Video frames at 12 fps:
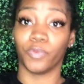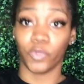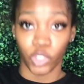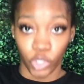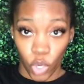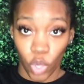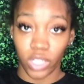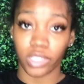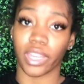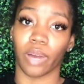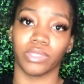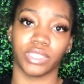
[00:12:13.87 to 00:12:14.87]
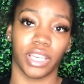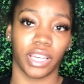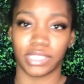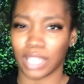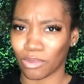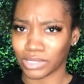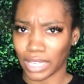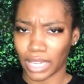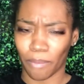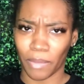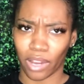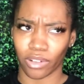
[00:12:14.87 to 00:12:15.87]
knew that was it, because I was like,
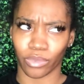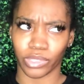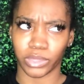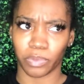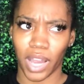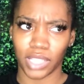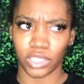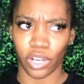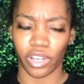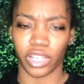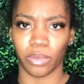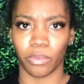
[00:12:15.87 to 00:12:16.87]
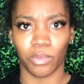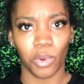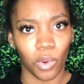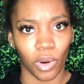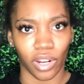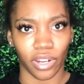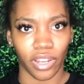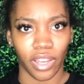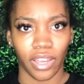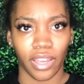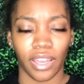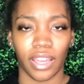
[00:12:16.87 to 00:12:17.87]
I'm not going to respond to her anymore.
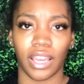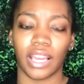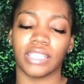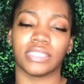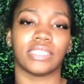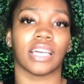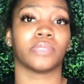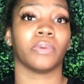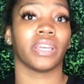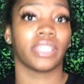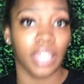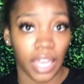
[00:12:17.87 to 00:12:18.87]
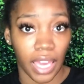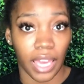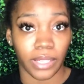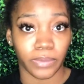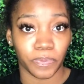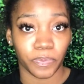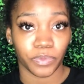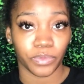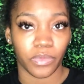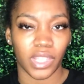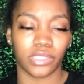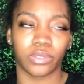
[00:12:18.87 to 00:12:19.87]
And she texted me again,
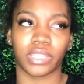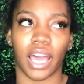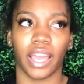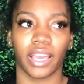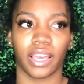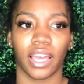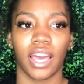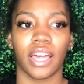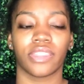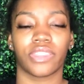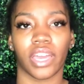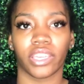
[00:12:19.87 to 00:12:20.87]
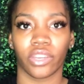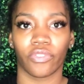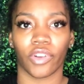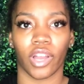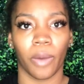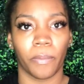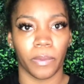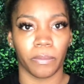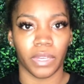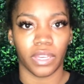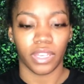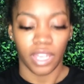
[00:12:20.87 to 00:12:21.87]
and she was like, thank you for helping
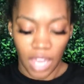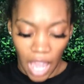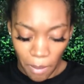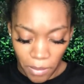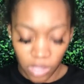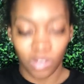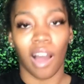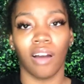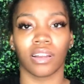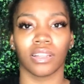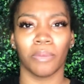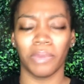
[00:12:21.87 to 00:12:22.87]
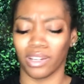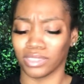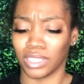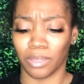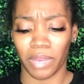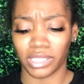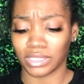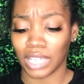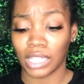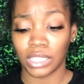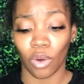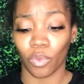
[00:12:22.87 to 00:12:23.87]
me. Hold on, let me go to the message.
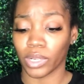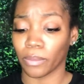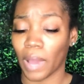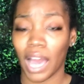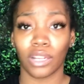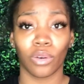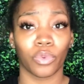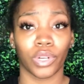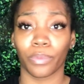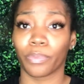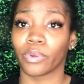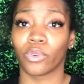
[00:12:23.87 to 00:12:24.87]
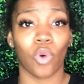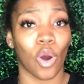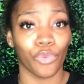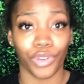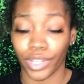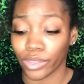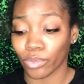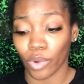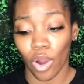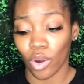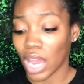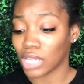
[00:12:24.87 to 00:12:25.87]
I don't want to quote nothing
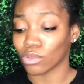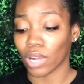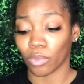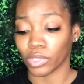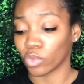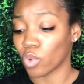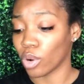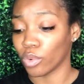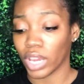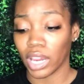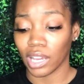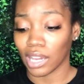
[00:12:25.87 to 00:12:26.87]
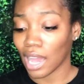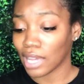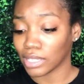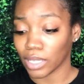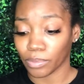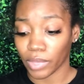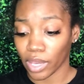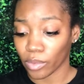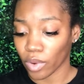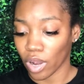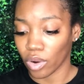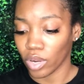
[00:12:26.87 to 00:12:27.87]
wrong. I do not want to quote any goddamn thing
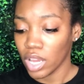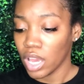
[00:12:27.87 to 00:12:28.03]
wrong.